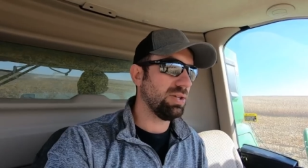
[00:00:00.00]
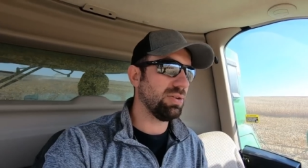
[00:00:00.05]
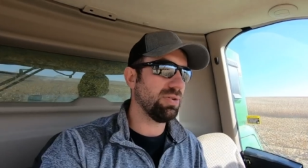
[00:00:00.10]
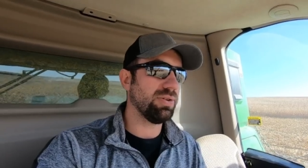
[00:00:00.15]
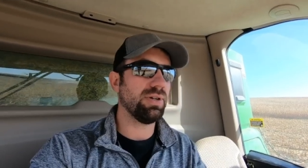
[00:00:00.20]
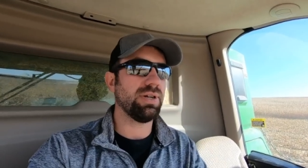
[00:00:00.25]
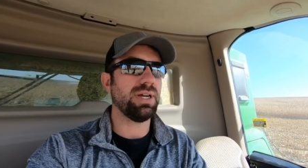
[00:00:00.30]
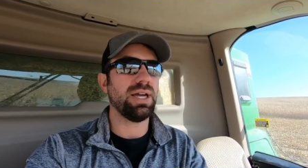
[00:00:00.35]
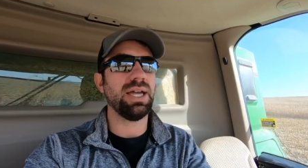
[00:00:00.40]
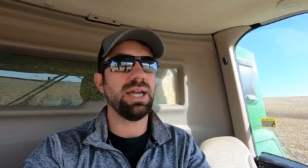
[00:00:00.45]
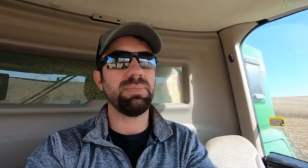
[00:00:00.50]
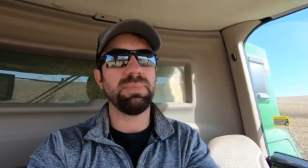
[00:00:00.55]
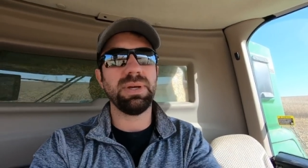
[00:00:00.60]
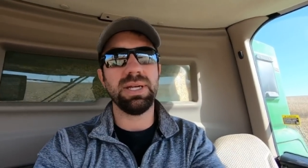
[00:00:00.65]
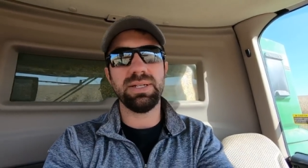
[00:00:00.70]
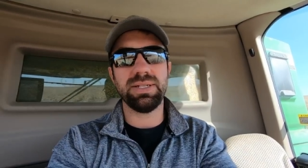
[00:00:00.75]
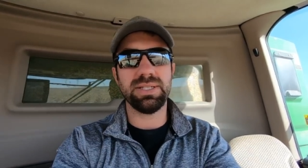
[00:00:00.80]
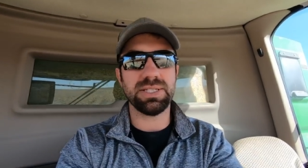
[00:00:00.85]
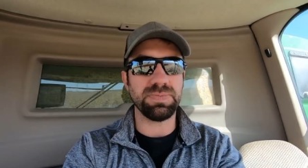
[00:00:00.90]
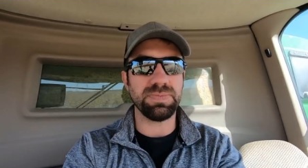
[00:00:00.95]
know, they're high
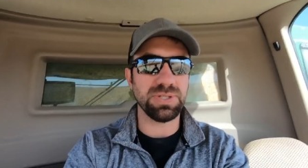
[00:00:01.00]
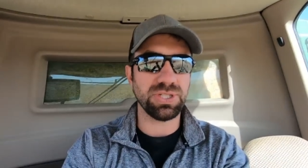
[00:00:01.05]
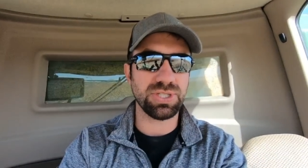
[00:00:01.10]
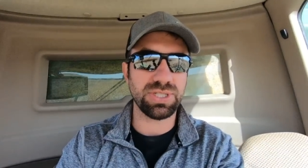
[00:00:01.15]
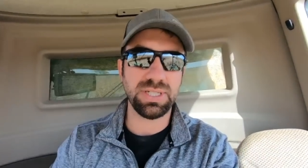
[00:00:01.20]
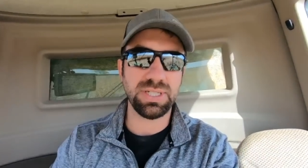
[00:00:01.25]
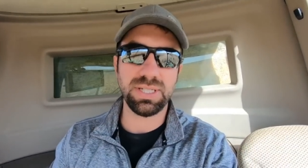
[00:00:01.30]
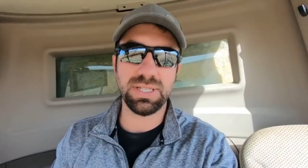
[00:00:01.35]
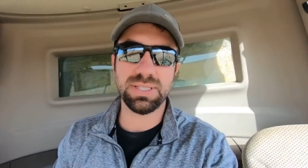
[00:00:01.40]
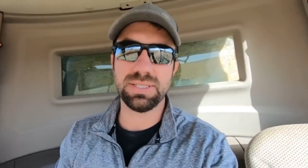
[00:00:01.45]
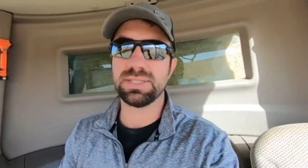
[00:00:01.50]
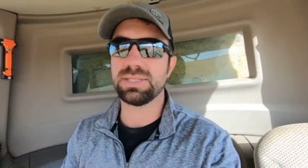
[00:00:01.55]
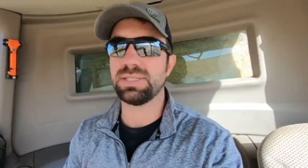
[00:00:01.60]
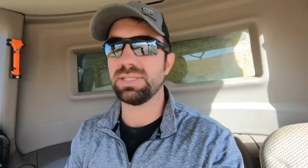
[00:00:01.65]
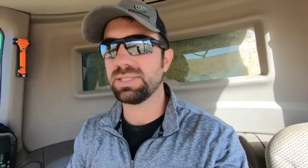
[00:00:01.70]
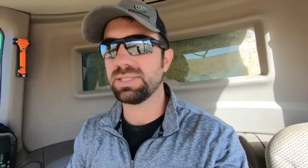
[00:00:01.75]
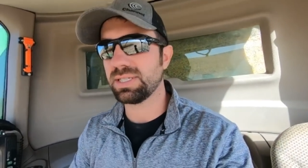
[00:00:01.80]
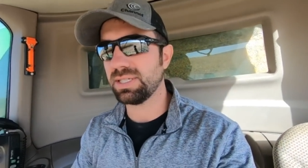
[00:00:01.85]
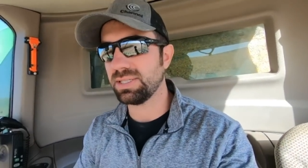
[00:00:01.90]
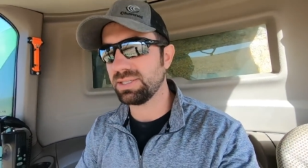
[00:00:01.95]
maintenance machines
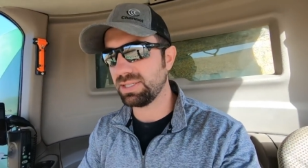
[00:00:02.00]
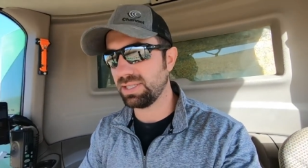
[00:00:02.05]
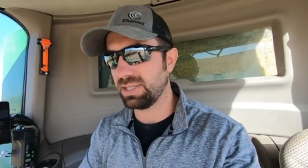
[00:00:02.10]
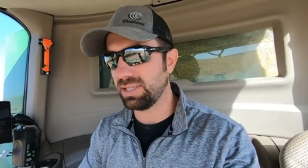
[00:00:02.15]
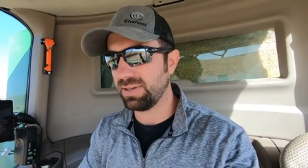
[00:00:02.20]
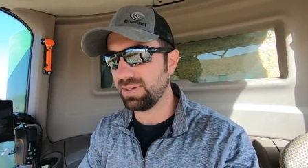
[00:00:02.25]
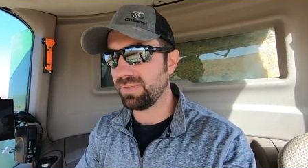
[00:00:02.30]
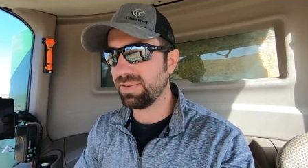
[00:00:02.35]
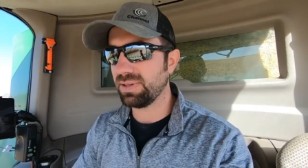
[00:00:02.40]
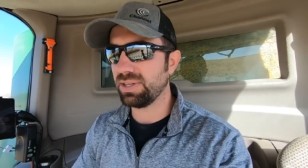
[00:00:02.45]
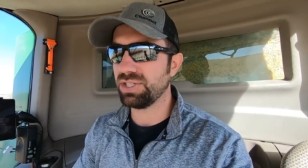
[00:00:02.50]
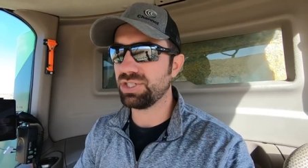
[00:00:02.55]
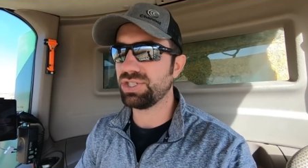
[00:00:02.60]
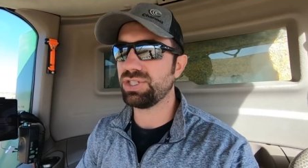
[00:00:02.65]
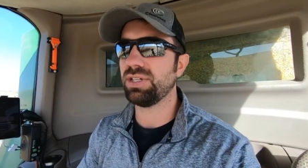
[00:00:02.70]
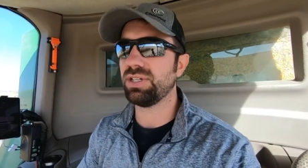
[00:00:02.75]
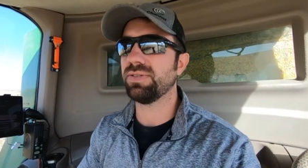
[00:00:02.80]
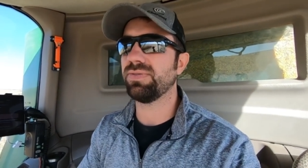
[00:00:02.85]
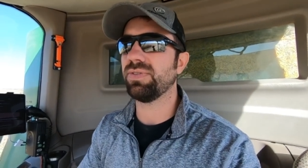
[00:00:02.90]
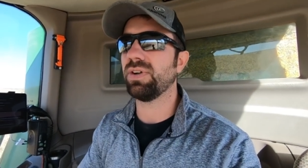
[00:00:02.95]
just because of the
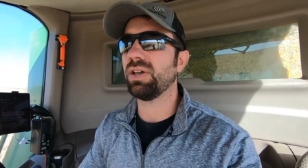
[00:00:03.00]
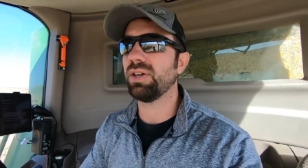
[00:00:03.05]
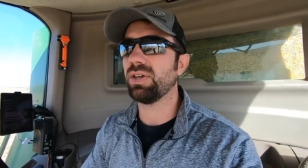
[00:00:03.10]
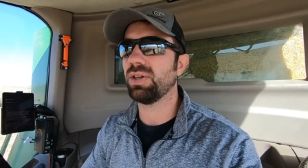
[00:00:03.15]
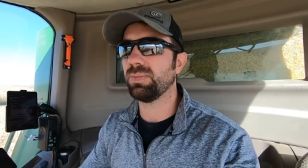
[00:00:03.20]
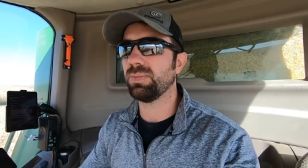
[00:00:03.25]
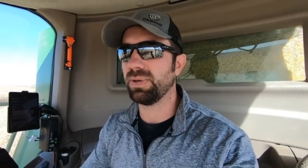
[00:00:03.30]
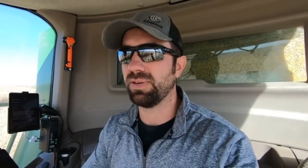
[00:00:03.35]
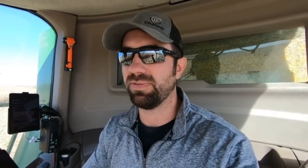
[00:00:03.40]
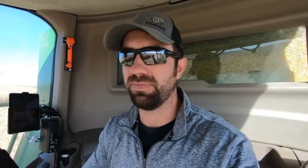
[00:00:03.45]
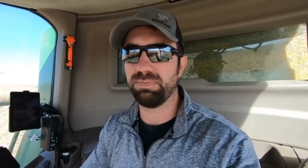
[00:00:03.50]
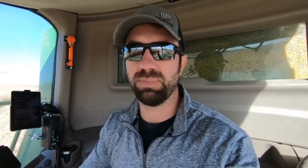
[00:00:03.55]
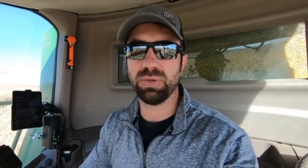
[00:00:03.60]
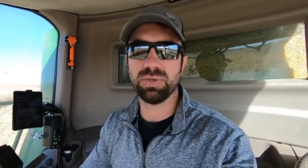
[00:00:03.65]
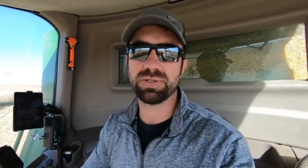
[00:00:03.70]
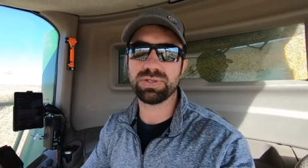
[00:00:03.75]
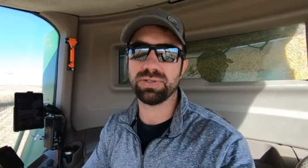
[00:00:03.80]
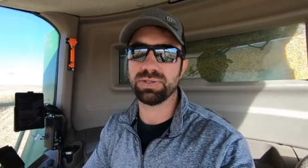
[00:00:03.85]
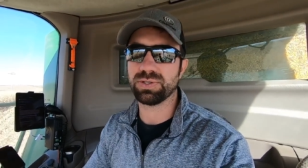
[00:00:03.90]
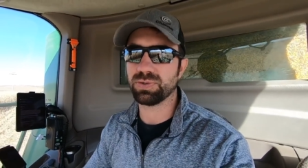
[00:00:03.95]
sheer volume of
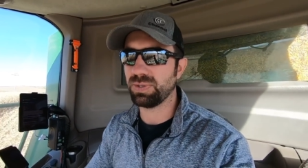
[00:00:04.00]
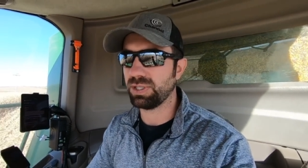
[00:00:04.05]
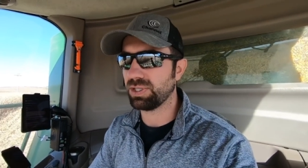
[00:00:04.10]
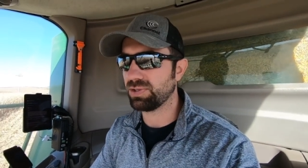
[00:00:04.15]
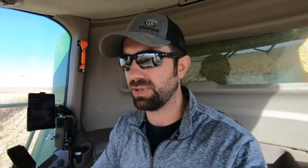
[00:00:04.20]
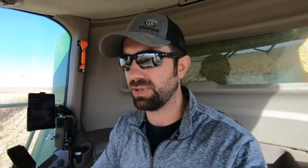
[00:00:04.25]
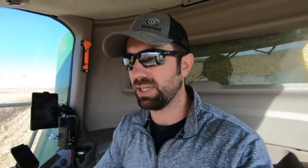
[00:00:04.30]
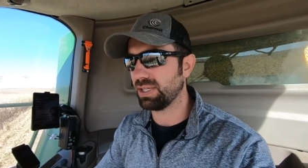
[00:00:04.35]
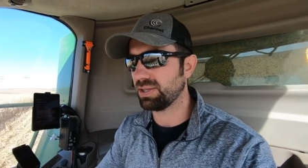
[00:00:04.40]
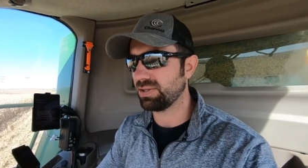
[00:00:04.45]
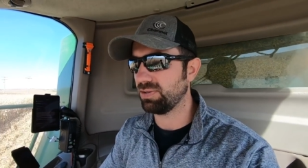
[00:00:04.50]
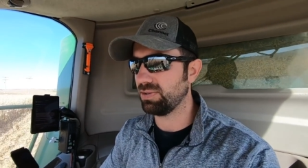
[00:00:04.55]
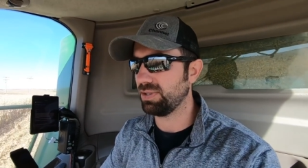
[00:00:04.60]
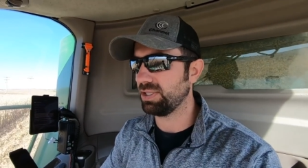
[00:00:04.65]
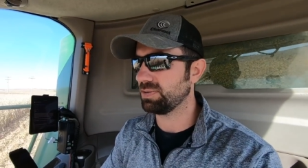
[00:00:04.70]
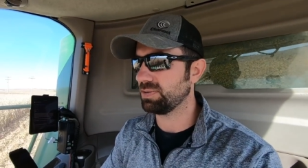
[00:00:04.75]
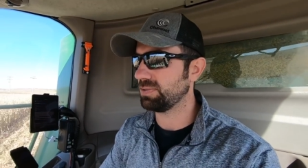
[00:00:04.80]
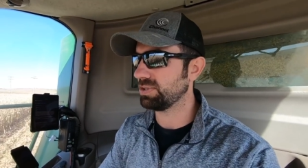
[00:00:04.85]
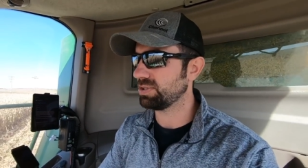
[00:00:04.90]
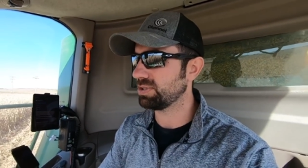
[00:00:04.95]
bushels we crank through
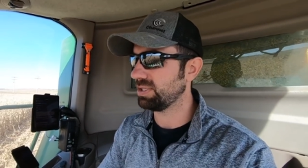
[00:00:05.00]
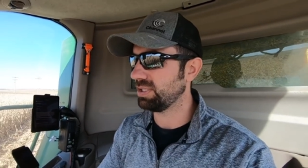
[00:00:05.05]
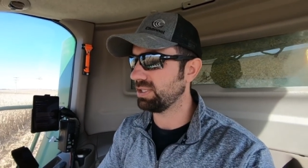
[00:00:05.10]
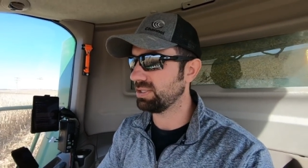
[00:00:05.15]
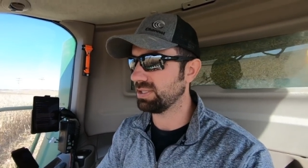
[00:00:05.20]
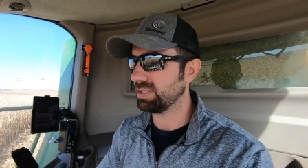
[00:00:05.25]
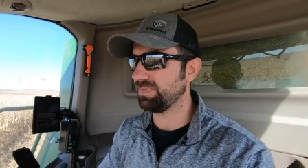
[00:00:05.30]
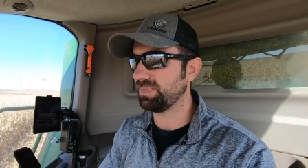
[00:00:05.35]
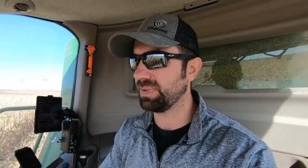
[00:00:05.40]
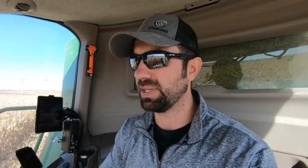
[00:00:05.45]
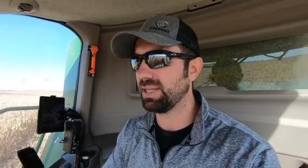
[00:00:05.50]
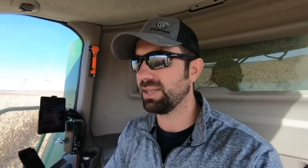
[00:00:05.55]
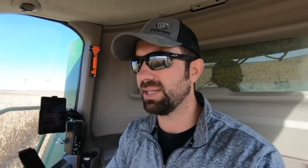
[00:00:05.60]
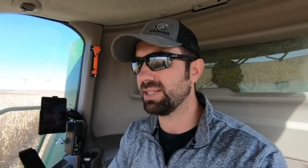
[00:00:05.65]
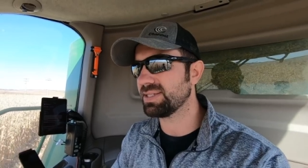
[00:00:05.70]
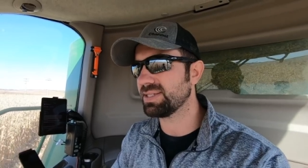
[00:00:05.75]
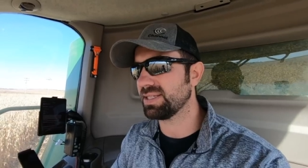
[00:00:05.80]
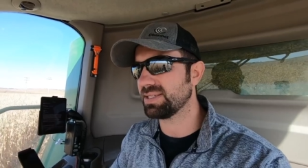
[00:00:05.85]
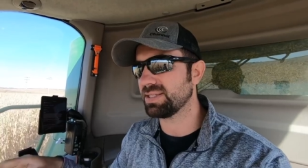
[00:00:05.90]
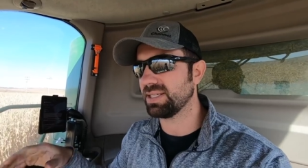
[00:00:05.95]
these machines. And
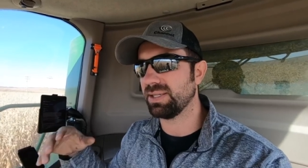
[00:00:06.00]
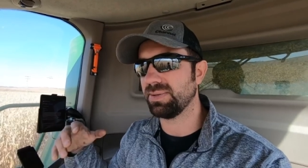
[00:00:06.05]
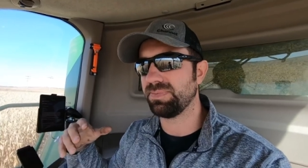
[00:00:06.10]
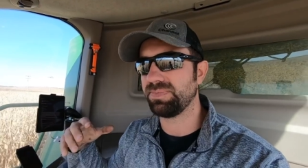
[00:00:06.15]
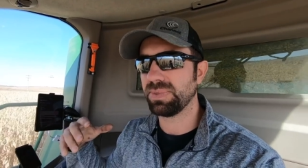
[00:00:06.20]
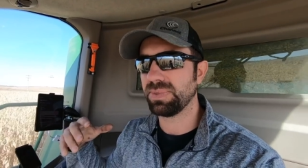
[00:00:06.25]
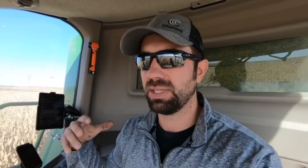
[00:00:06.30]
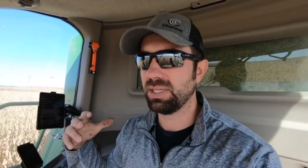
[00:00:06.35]
this is a